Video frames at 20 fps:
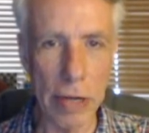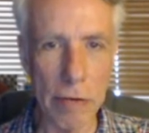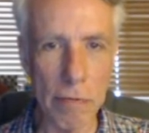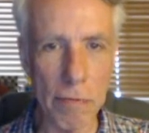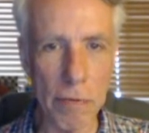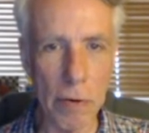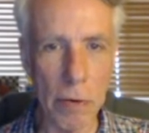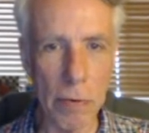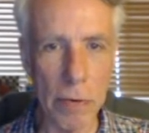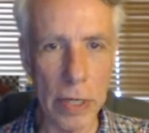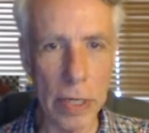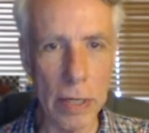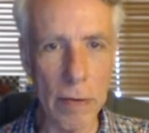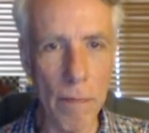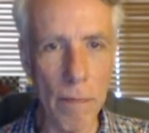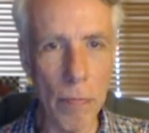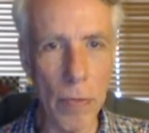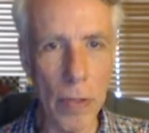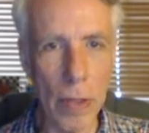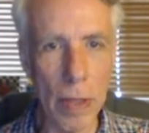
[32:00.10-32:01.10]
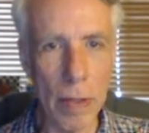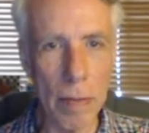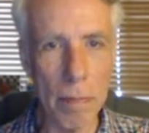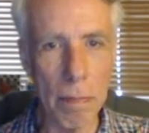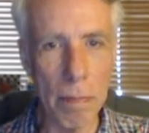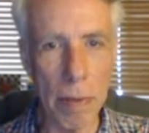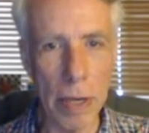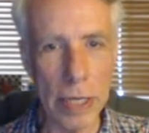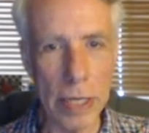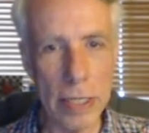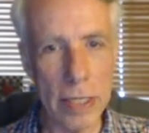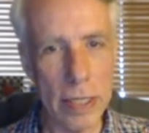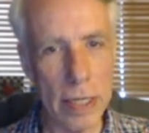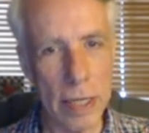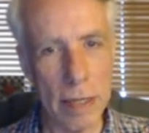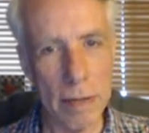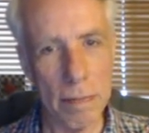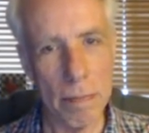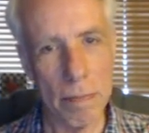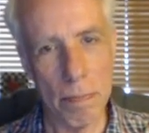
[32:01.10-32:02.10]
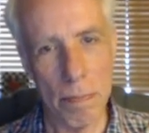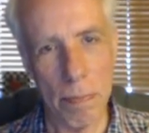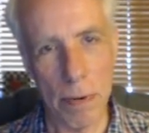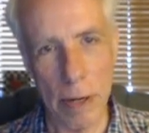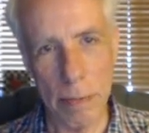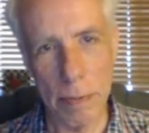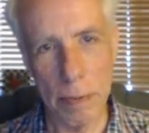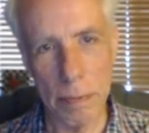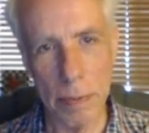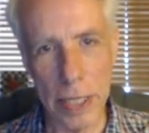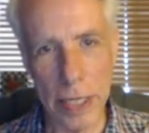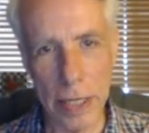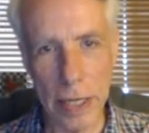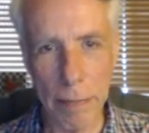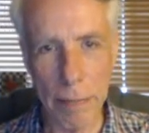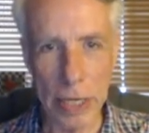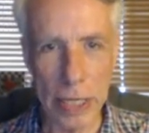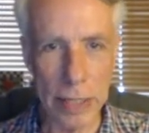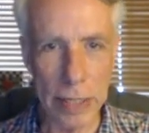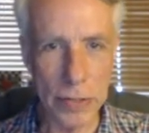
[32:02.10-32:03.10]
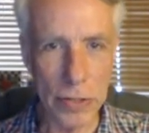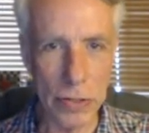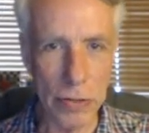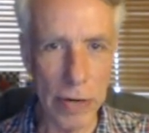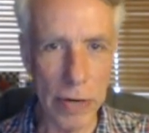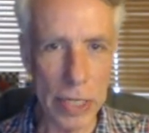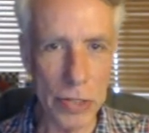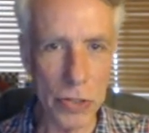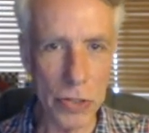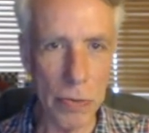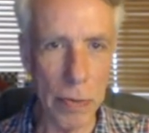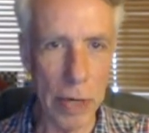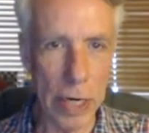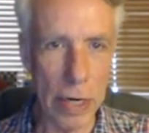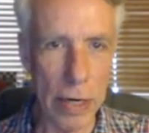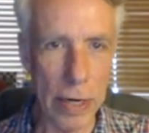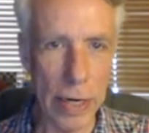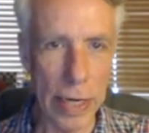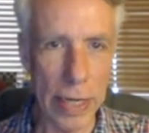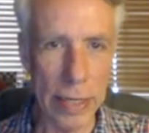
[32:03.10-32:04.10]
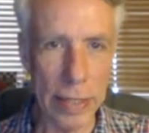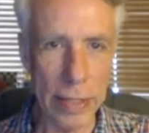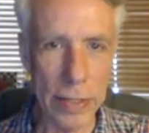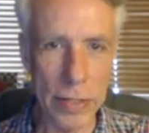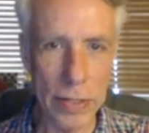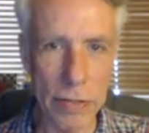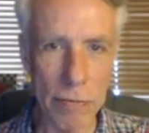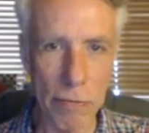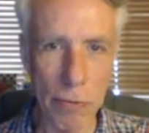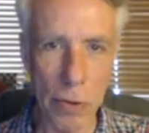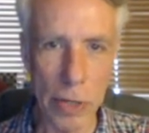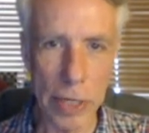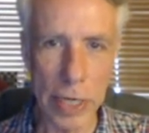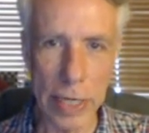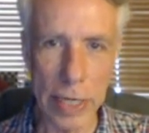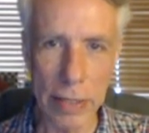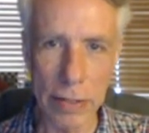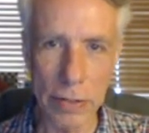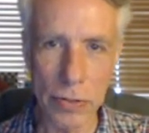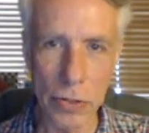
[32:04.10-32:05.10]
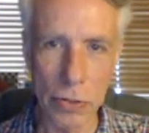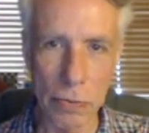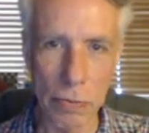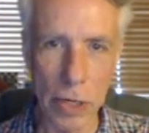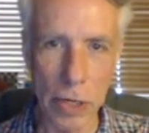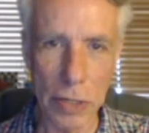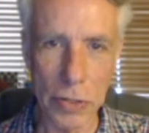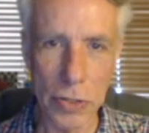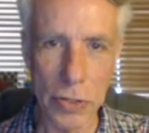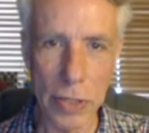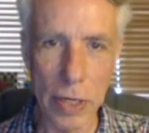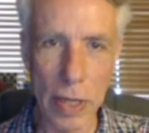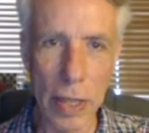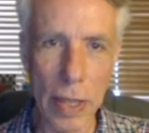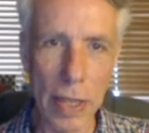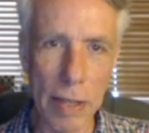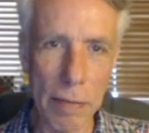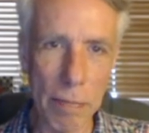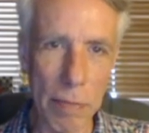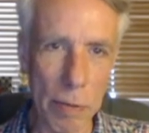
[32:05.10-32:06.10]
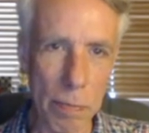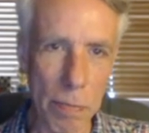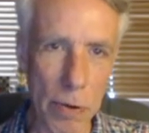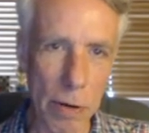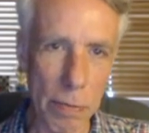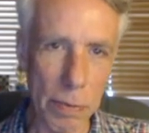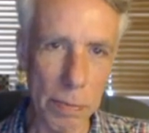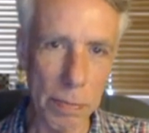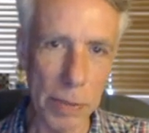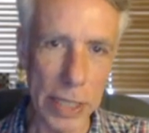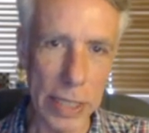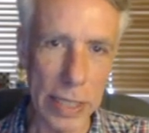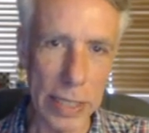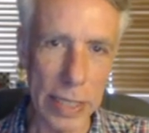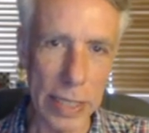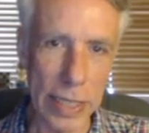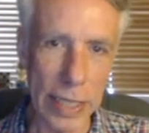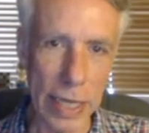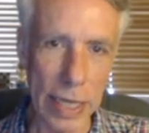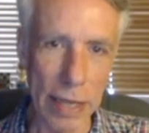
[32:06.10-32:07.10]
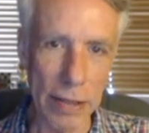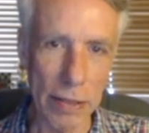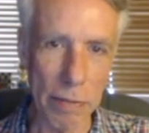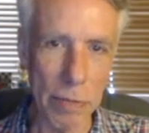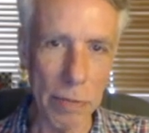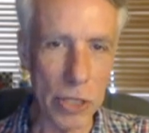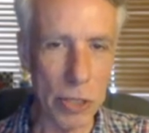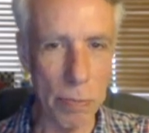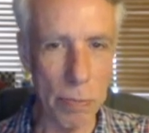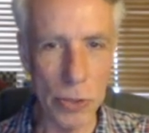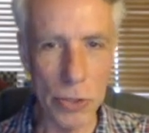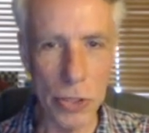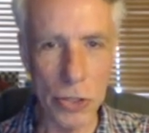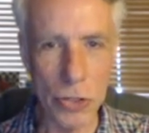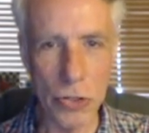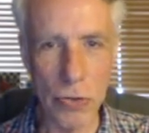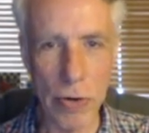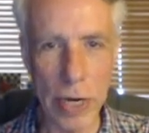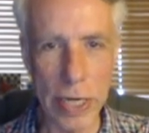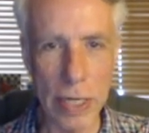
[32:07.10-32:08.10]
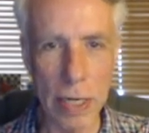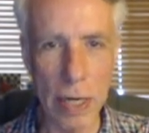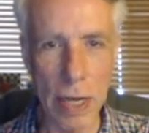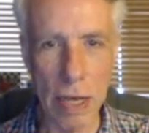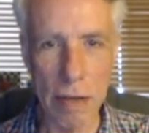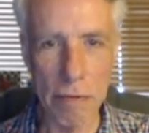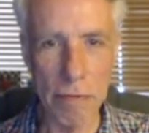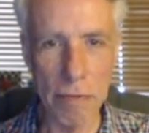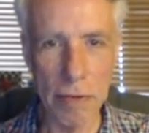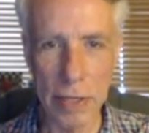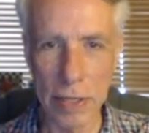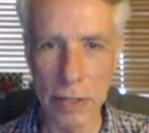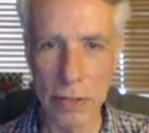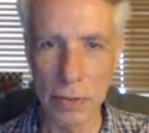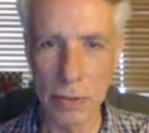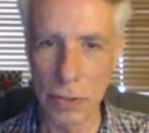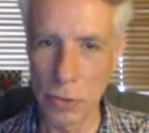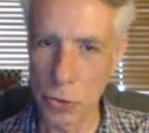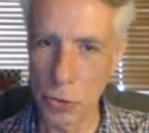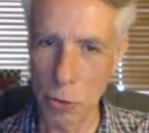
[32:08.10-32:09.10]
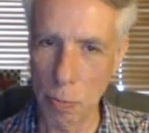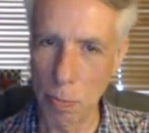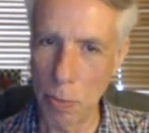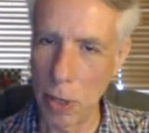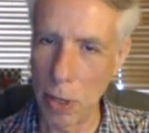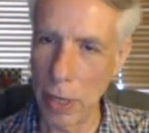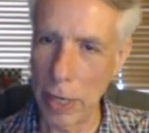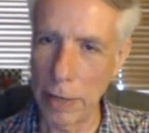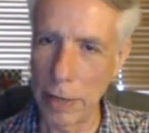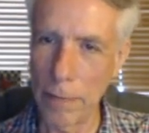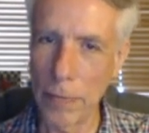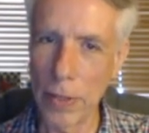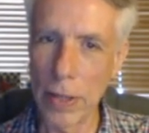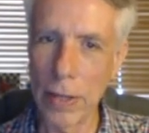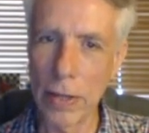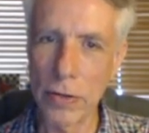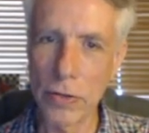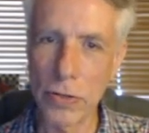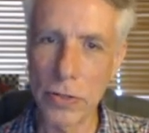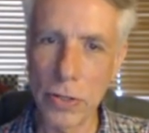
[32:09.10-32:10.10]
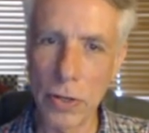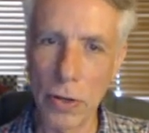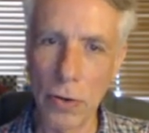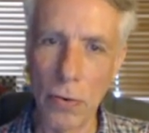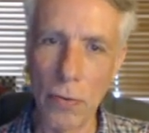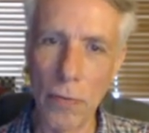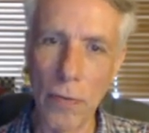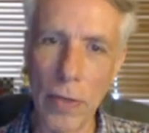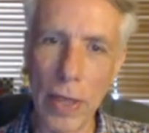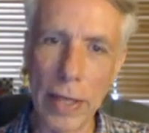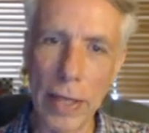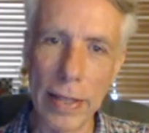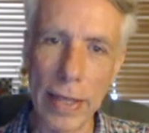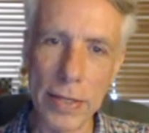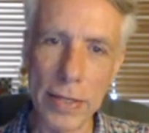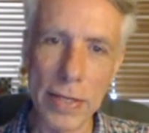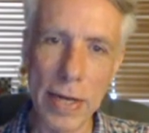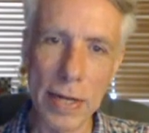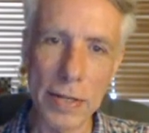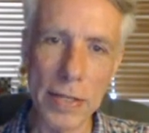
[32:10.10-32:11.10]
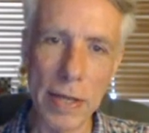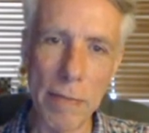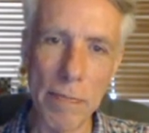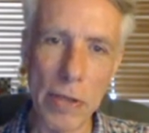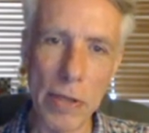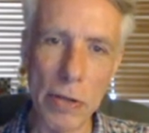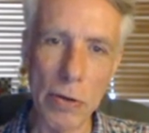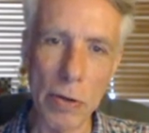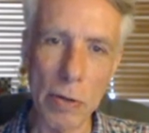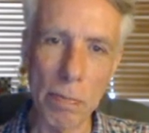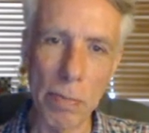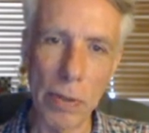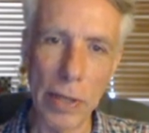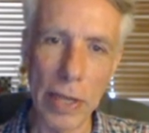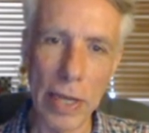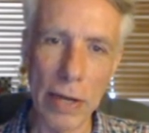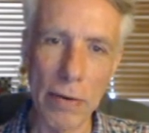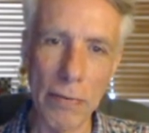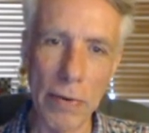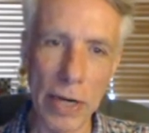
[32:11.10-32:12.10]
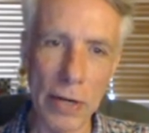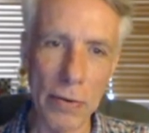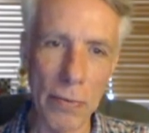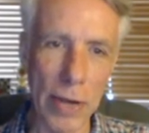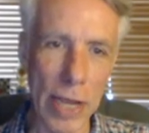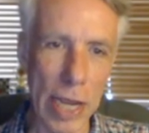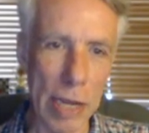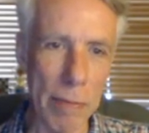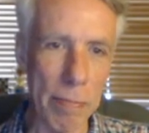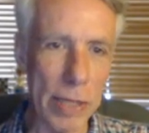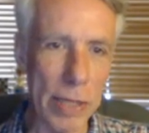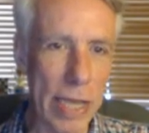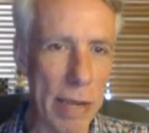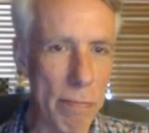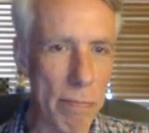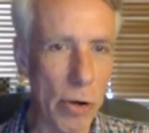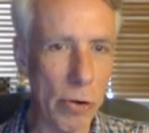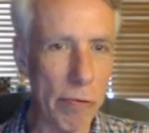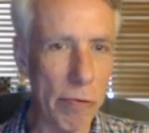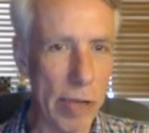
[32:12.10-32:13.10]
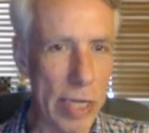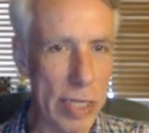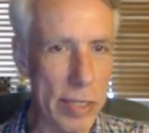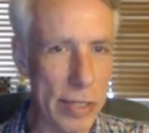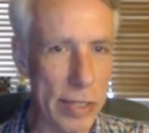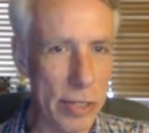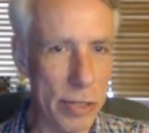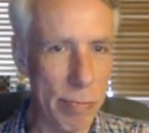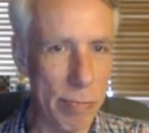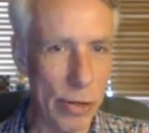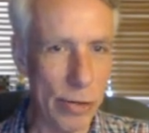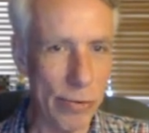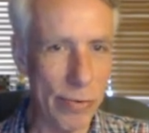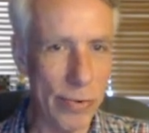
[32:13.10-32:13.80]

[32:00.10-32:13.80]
forward, but uh, probably, I mean, that's a great square and it's forking the two rooks, but probably the, uh, the bishop will just trade it off and you'll lose a pawn. So that's not something you can play right away, but that motivates this move,